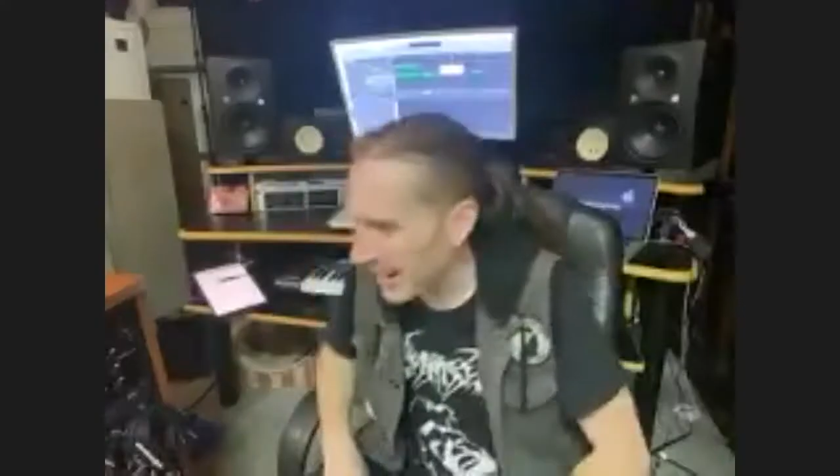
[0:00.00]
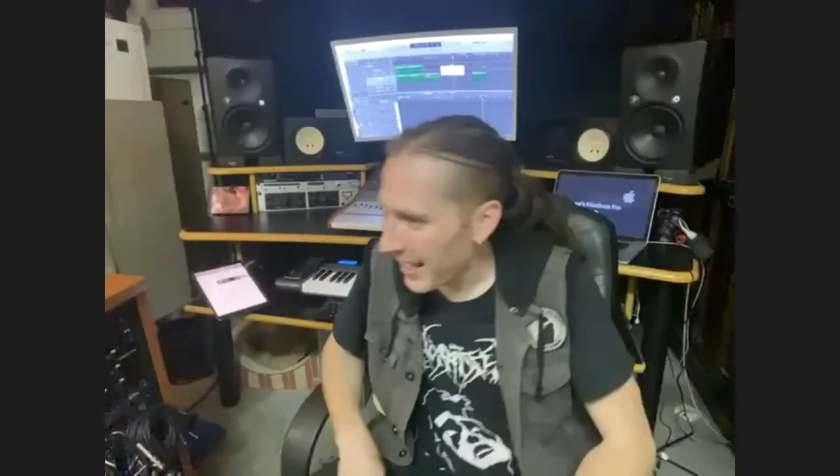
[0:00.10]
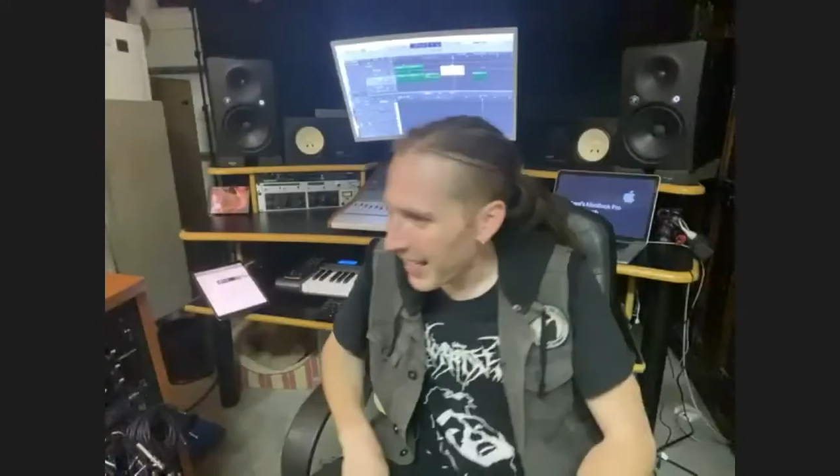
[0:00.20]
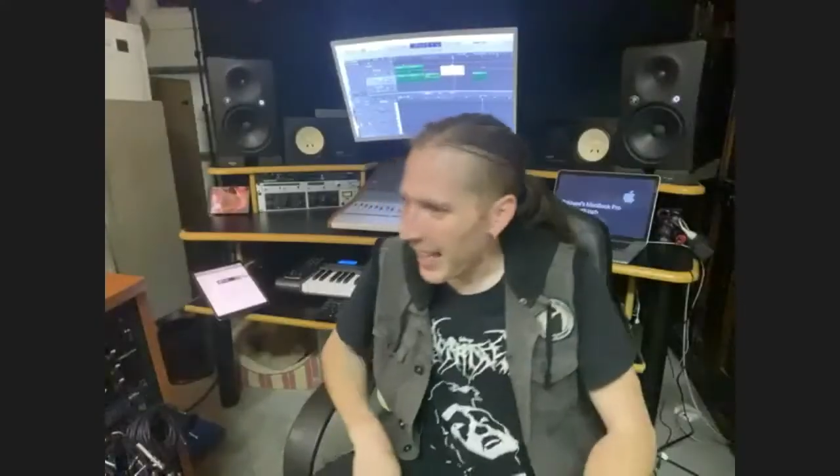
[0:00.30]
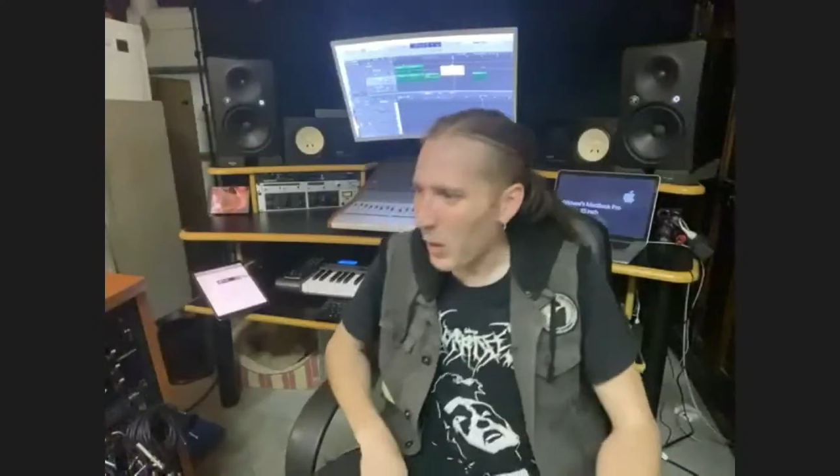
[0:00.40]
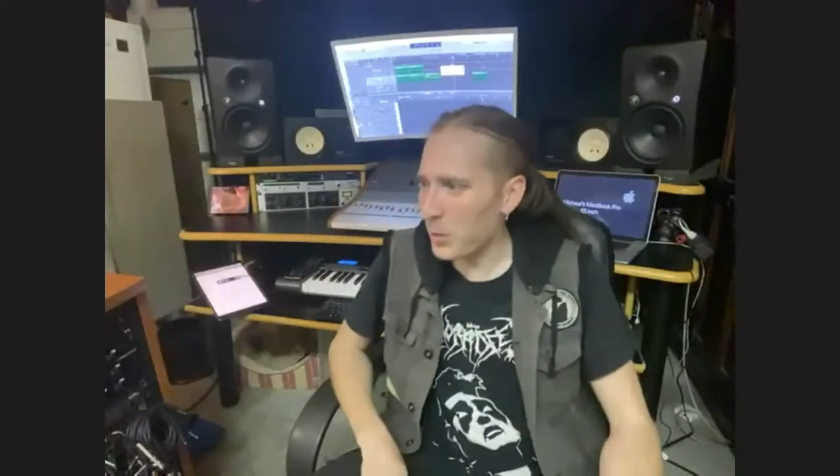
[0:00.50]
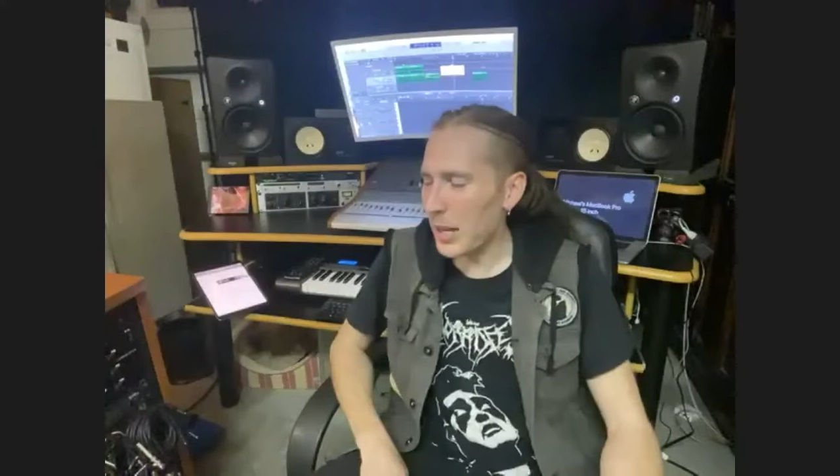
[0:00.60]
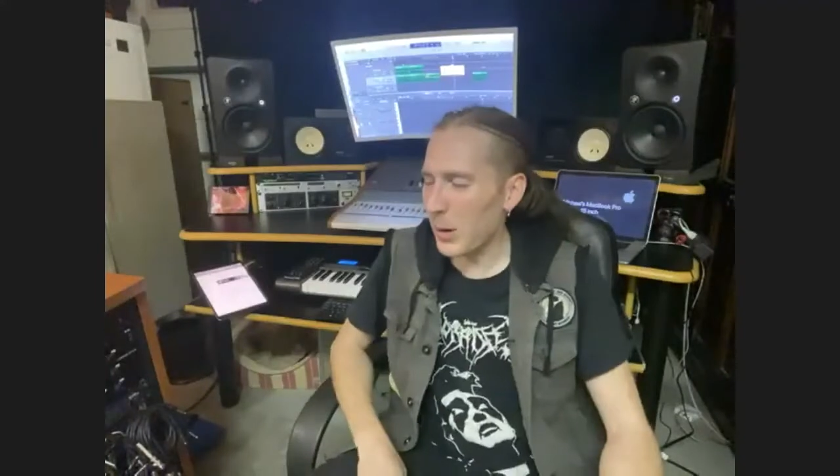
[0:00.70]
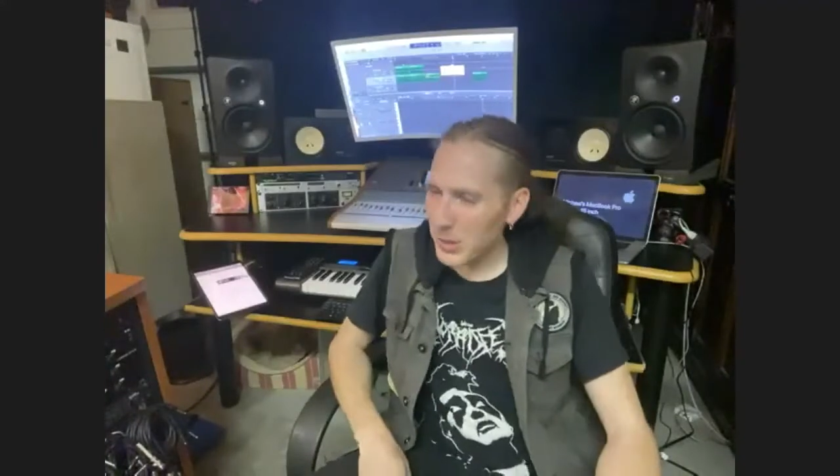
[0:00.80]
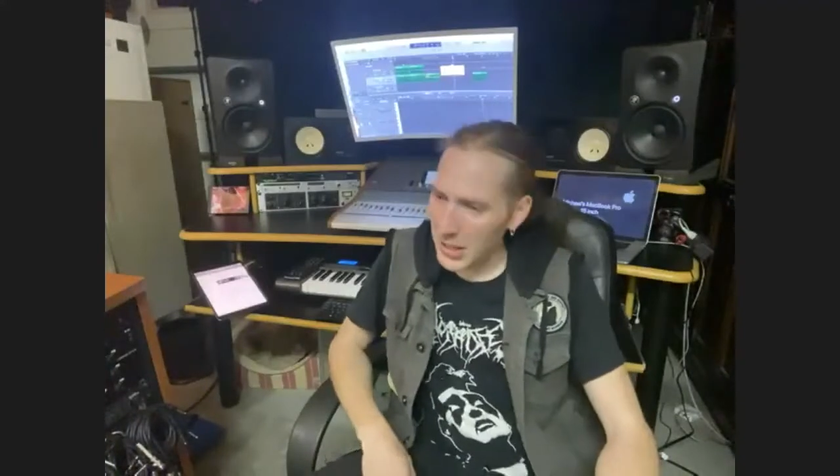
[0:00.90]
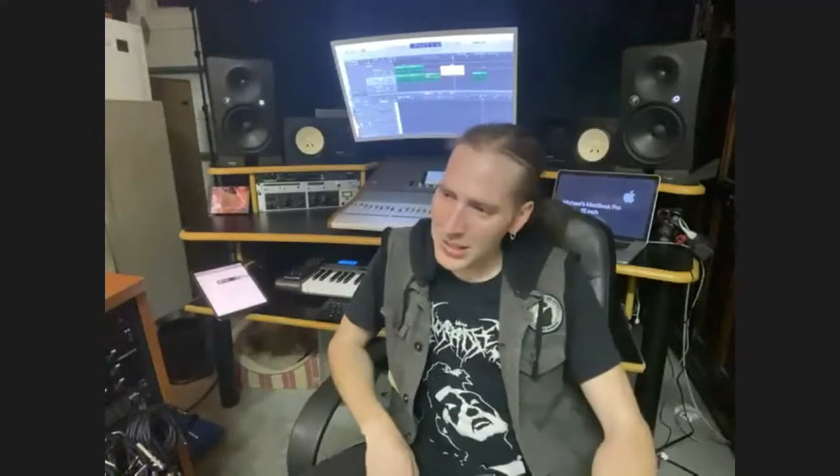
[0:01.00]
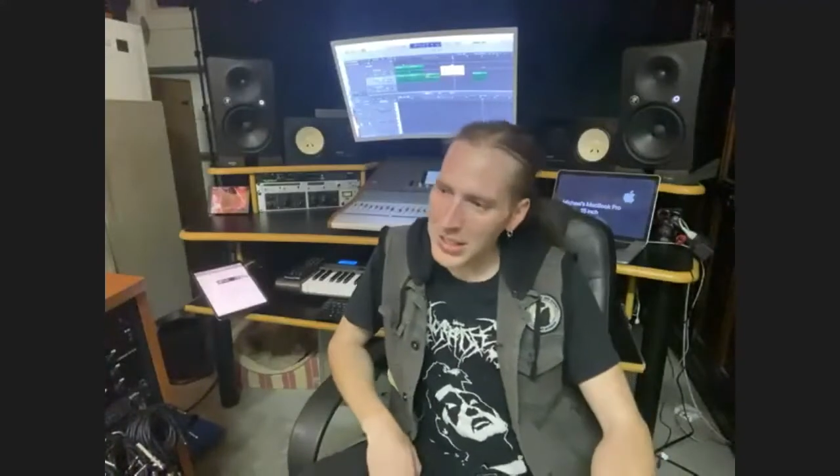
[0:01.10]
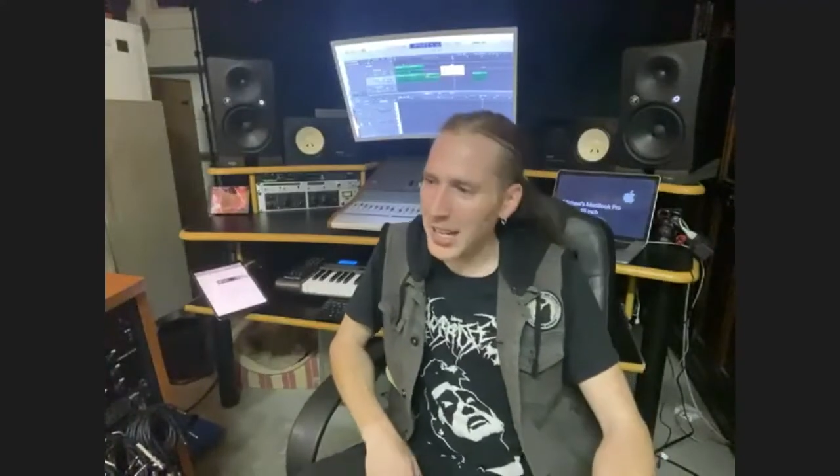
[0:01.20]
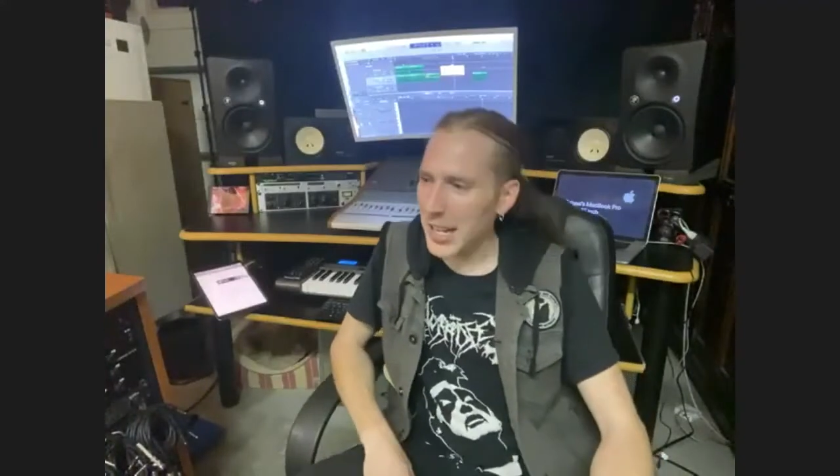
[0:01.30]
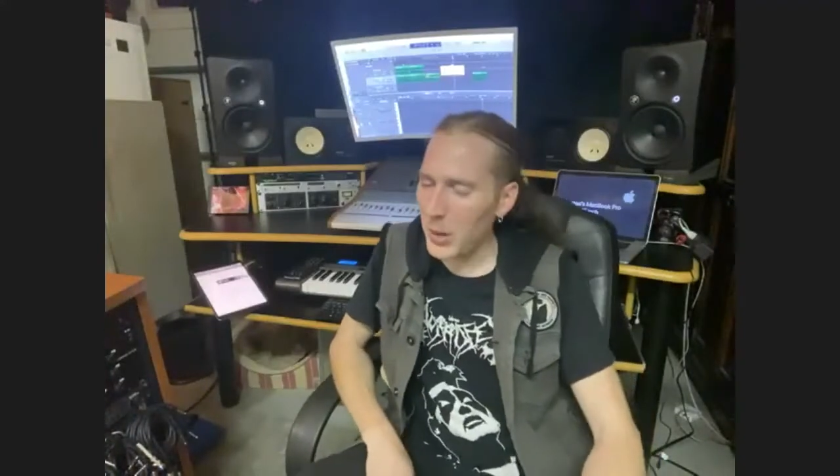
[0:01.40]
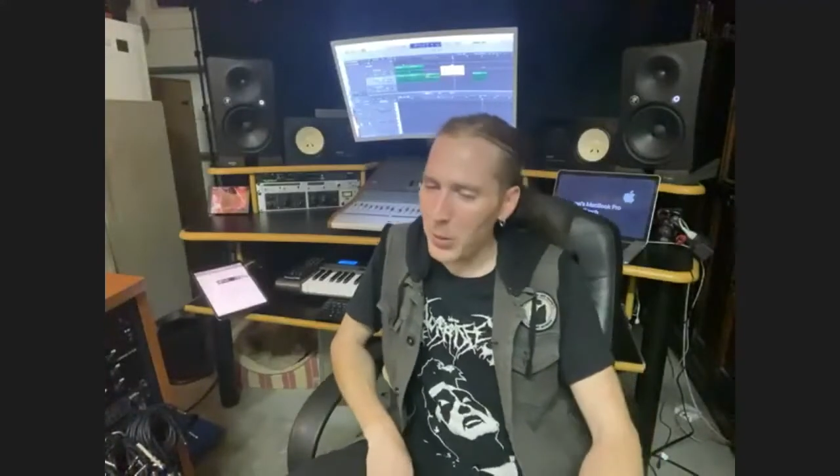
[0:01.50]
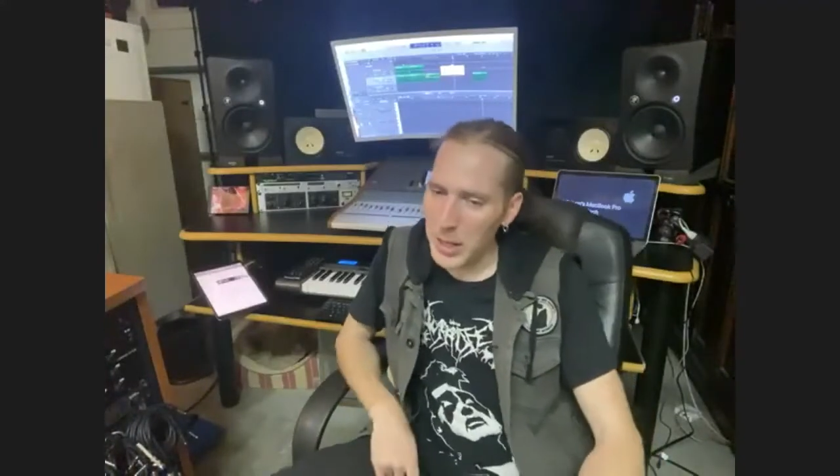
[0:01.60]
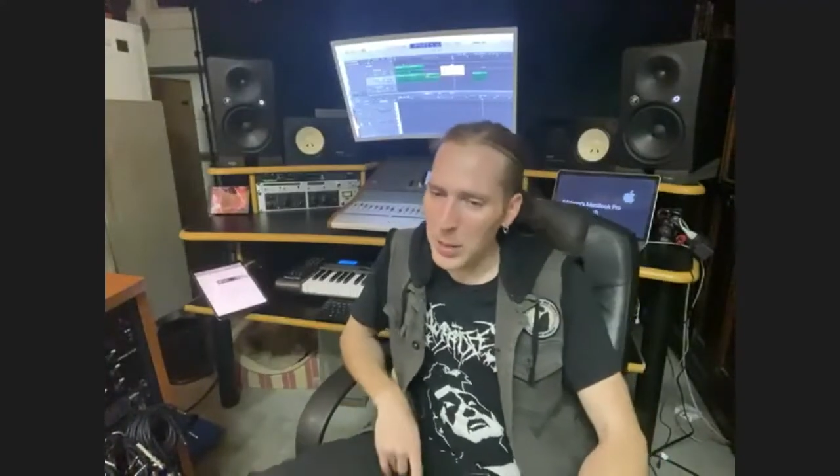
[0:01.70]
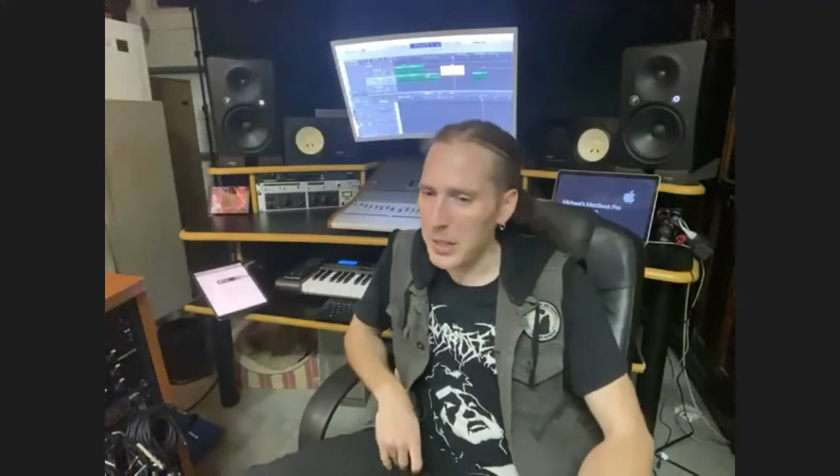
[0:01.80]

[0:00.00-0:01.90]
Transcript: I was gonna say I don't want to get